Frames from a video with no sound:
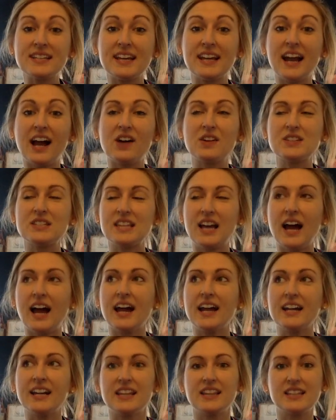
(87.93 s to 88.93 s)
get
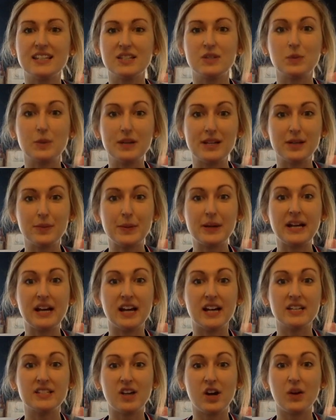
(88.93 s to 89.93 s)
outside this week
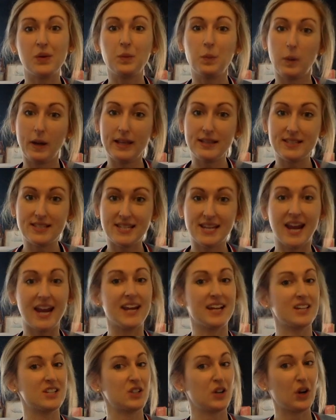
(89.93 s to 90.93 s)
because on Wednesday
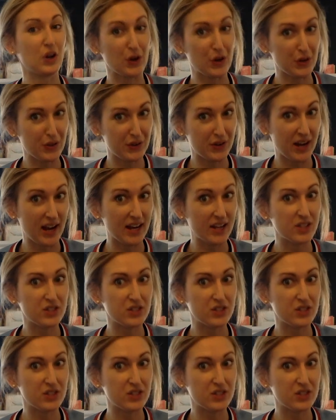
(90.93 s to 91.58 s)
it's Earth Day.